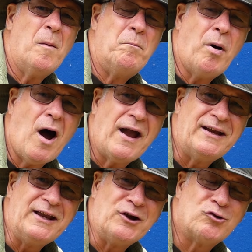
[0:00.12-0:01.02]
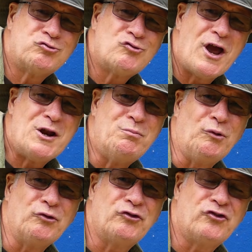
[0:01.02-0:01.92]
buying an
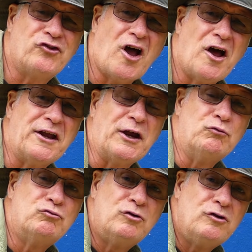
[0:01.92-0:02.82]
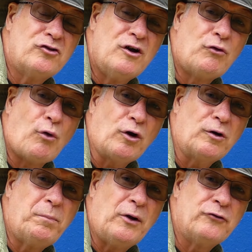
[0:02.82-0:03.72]
incredible, stunning Root-over-Rock
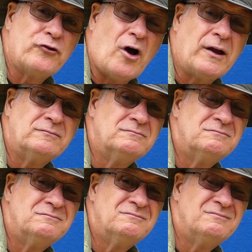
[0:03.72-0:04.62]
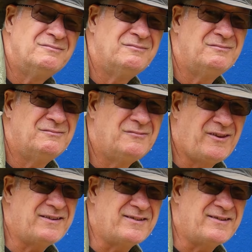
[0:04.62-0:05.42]
Bonsai? Well, that's